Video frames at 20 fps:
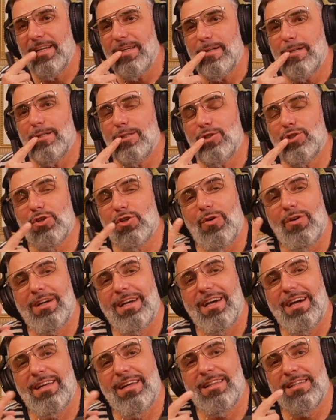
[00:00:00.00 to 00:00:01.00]
John
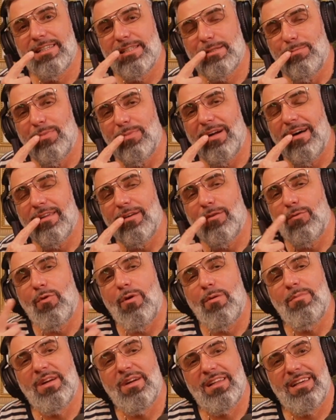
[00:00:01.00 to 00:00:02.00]
Kennedy's brother,
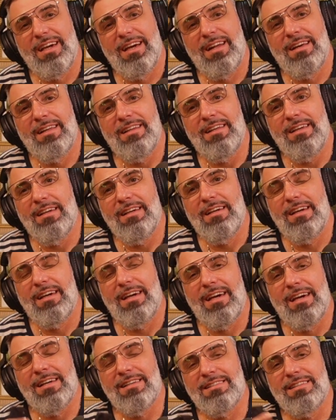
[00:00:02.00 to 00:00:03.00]
Robert Kennedy,
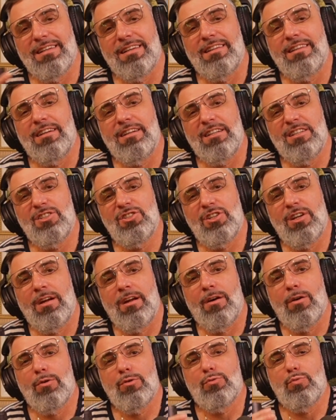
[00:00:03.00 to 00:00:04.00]
as Attorney
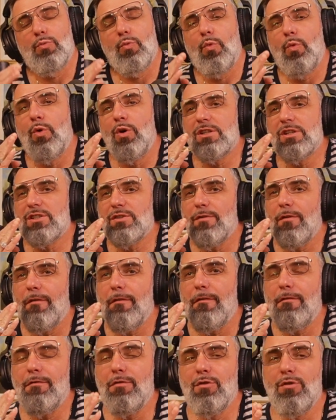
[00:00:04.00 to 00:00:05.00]
General, was
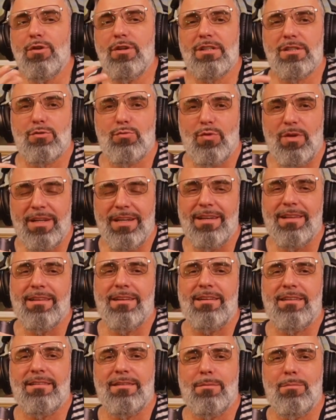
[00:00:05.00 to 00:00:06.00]
furious when he
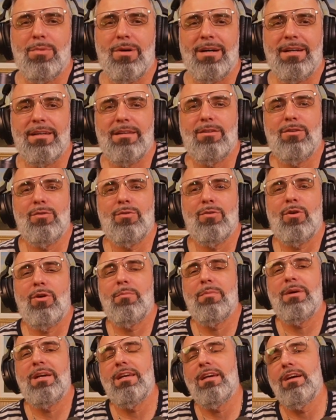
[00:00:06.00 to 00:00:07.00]
learned about it. You know what I
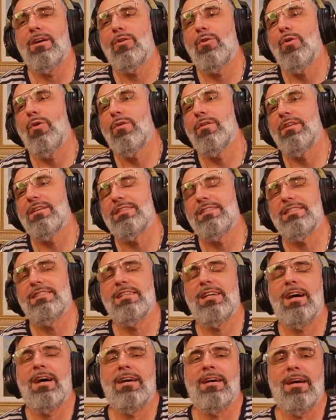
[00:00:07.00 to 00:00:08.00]
mean? He called the
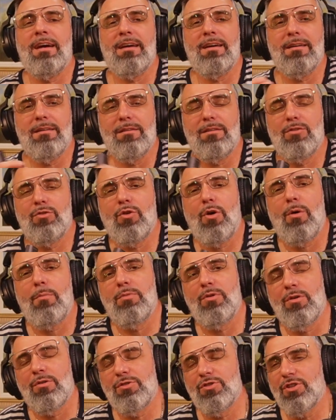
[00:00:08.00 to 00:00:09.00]
CIA
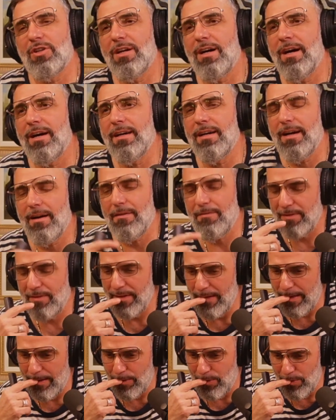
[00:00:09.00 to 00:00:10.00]
top-notch guy, I
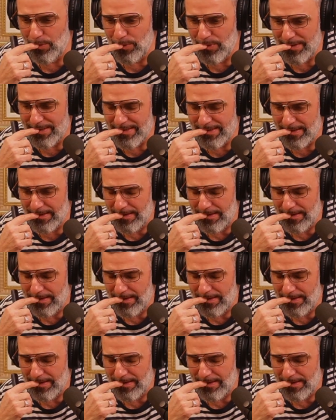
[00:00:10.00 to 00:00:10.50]
forgot who was it